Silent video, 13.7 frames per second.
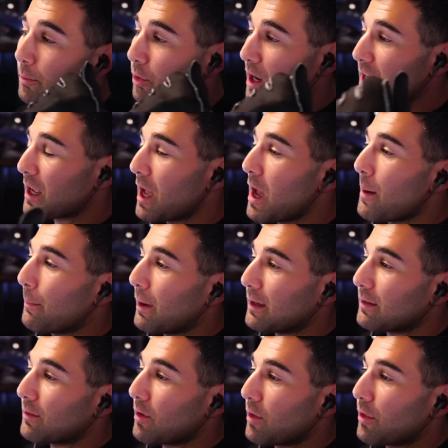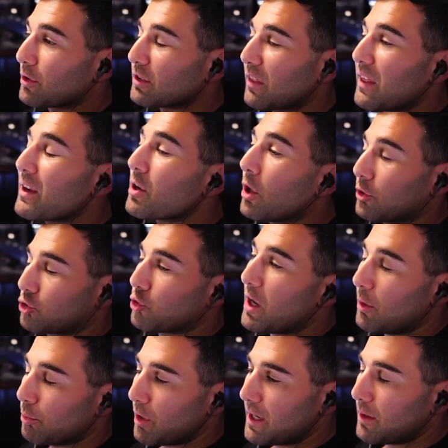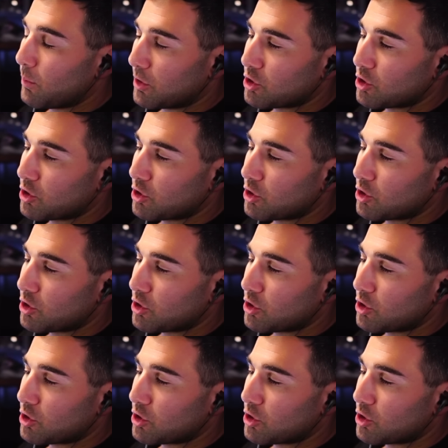the brake, but there's a thing called trail braking,